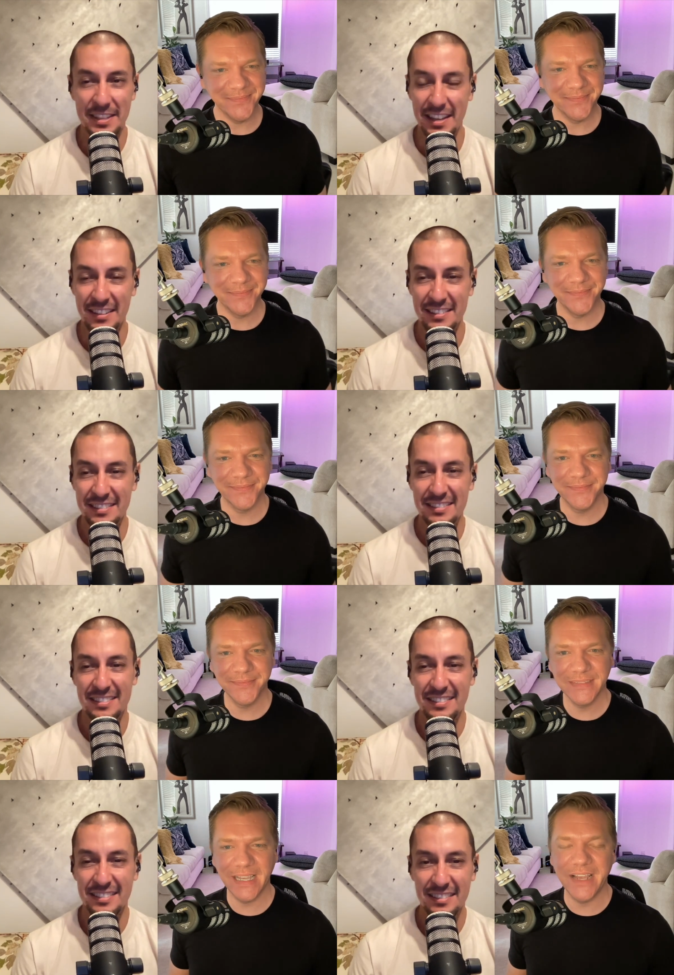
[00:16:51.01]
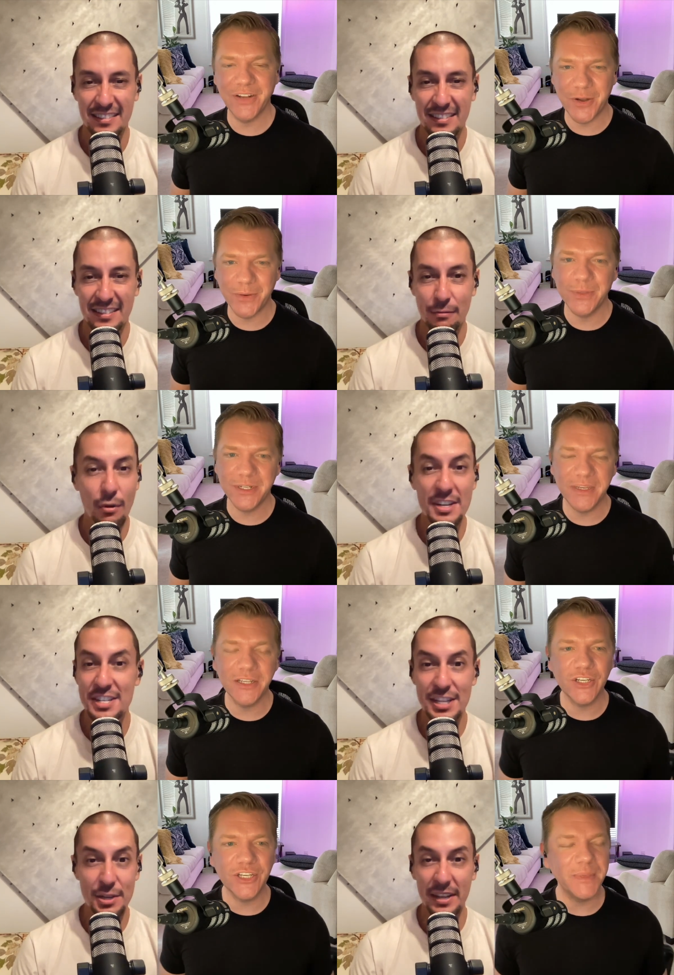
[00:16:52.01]
Speaker 1: there. I know. What's
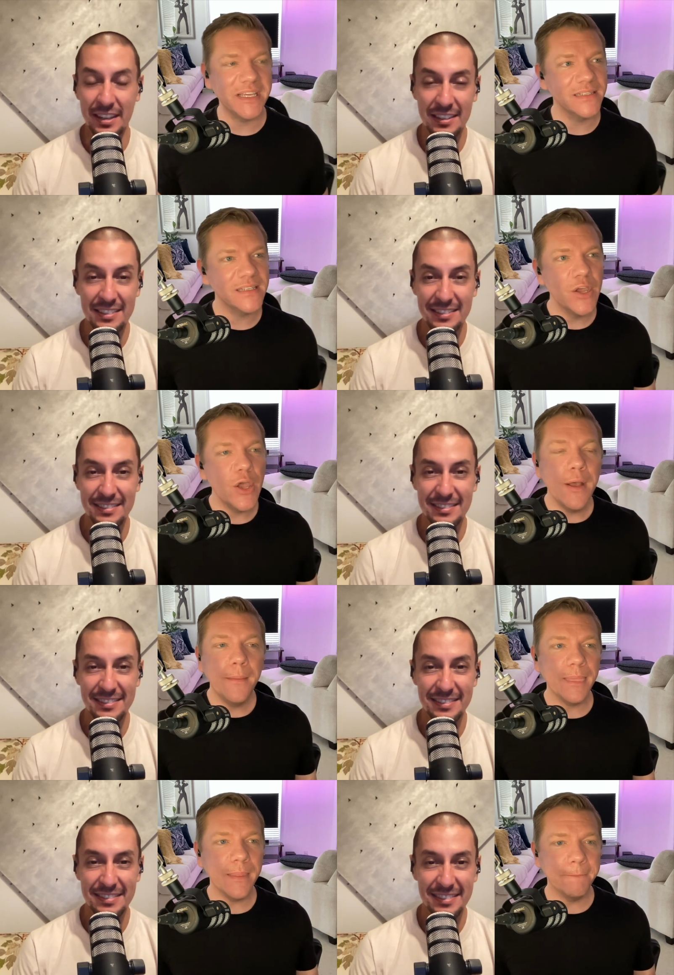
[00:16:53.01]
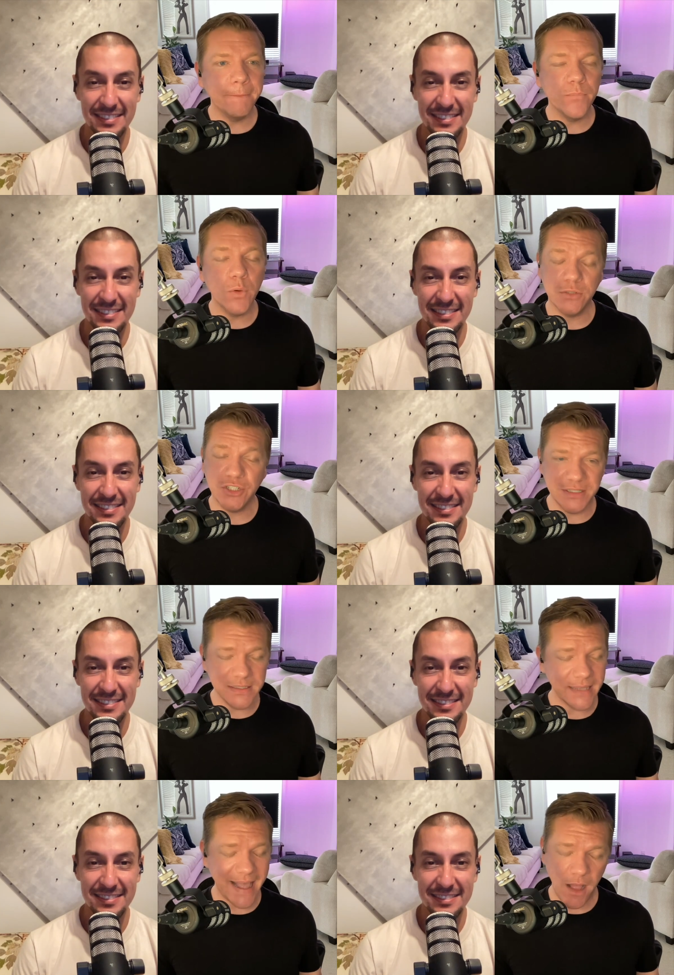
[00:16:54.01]
she doing? Oh,
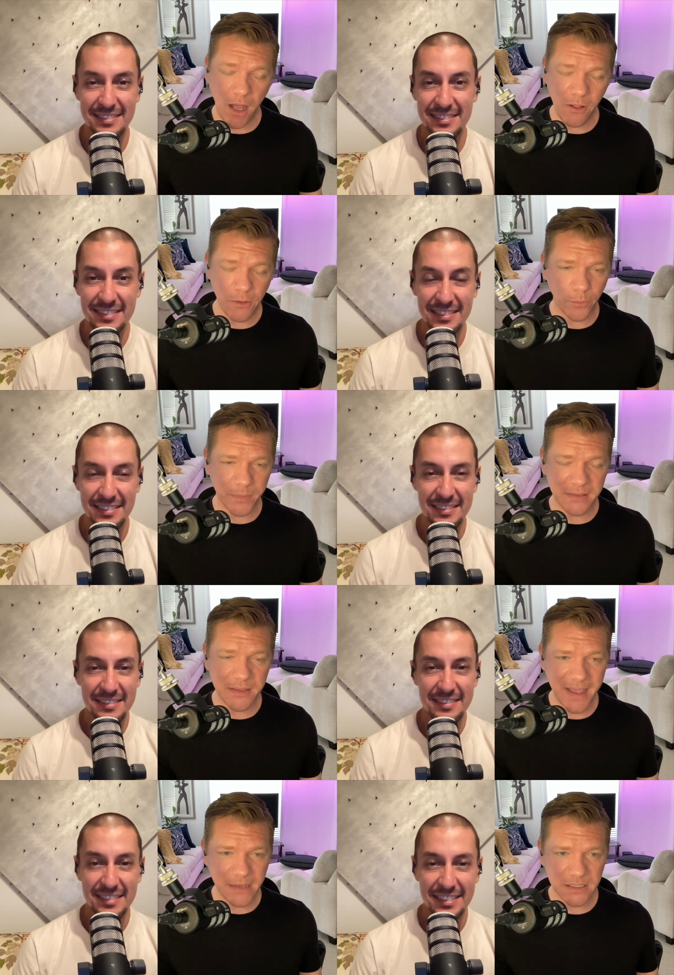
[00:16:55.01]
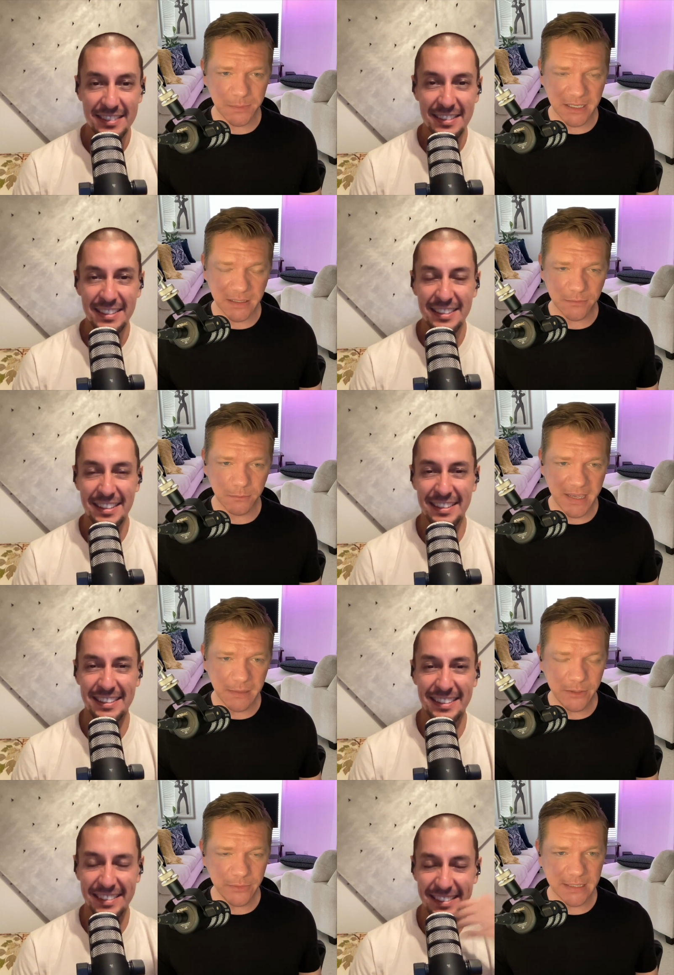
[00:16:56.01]
she's at home in the basement
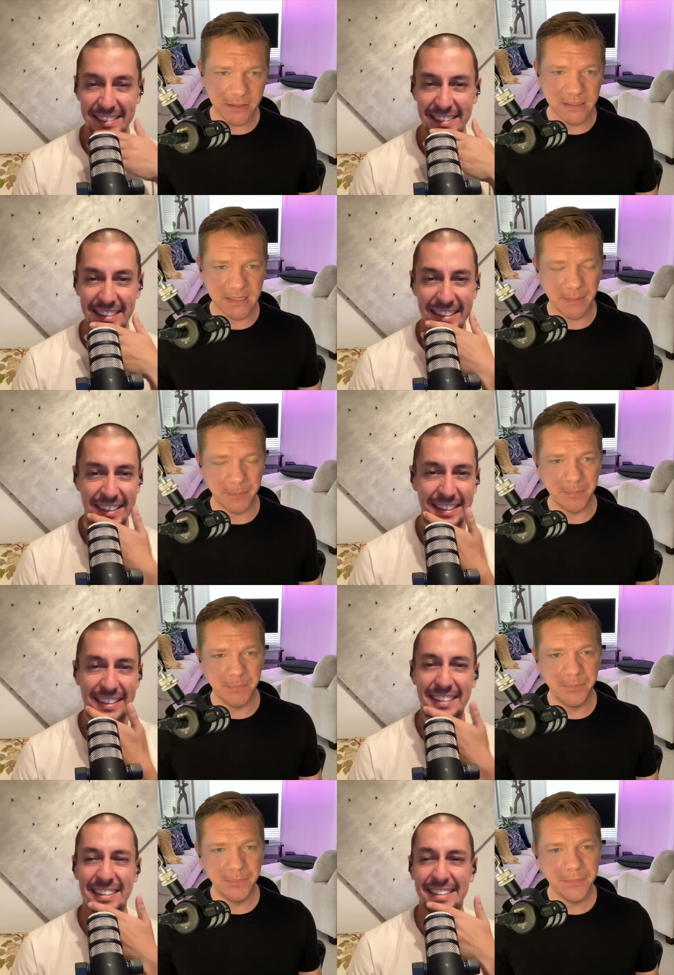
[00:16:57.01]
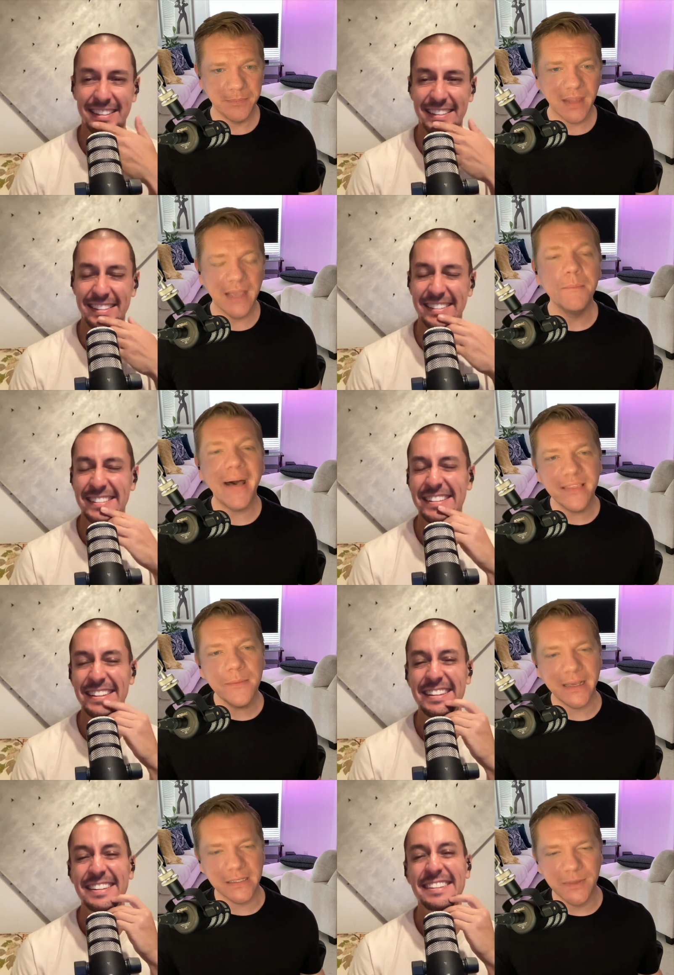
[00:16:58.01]
making music or something. and by the
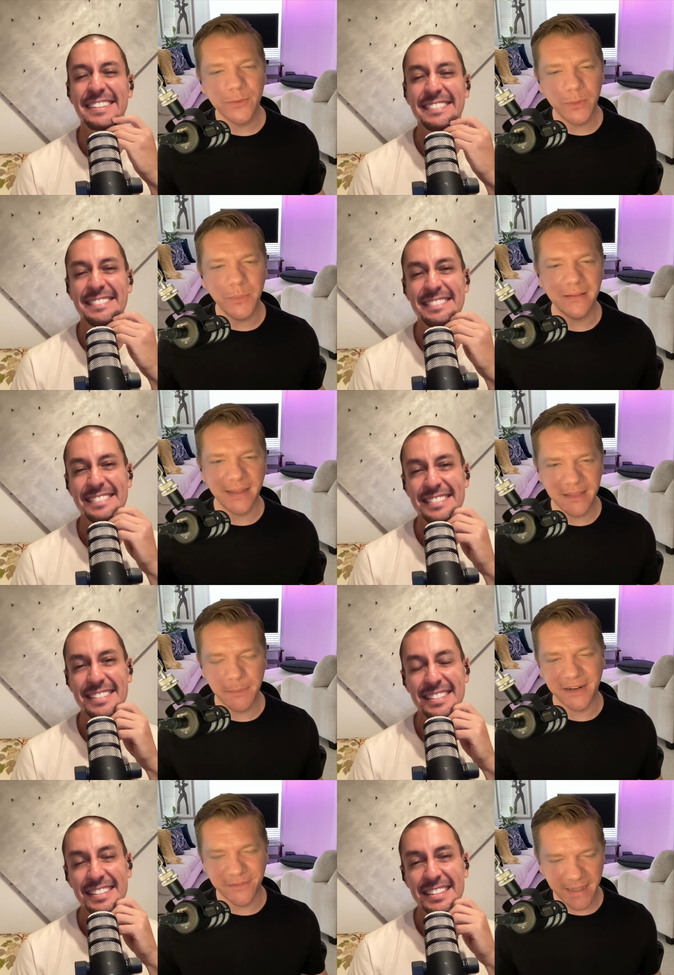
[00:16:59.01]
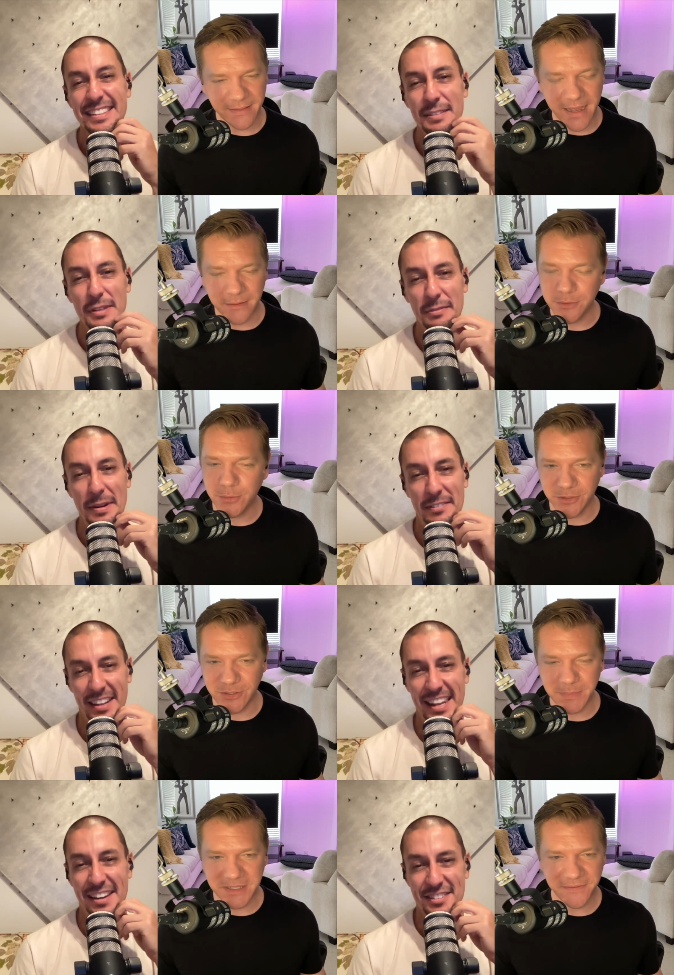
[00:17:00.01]
basement, we mean like the butterfly lounge. The butterfly
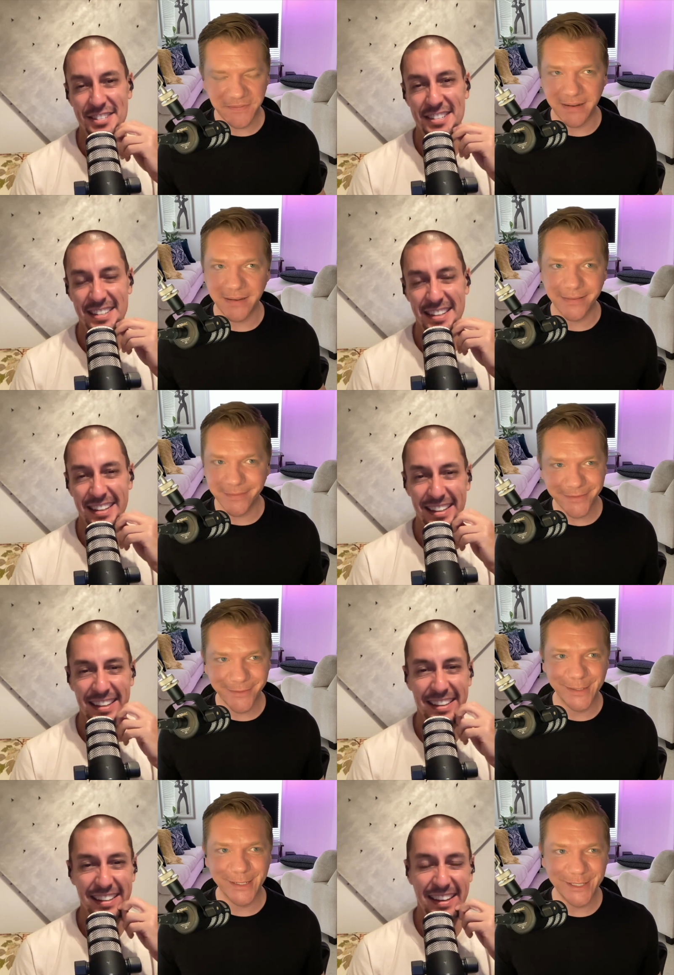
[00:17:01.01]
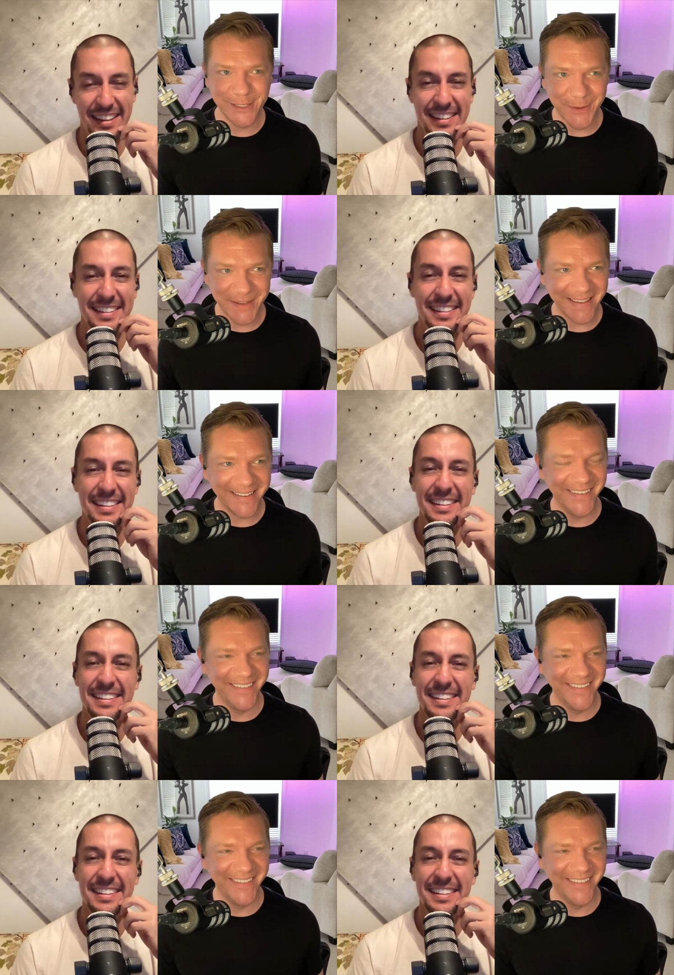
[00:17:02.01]
lounge. Funny. Just yeah. joking.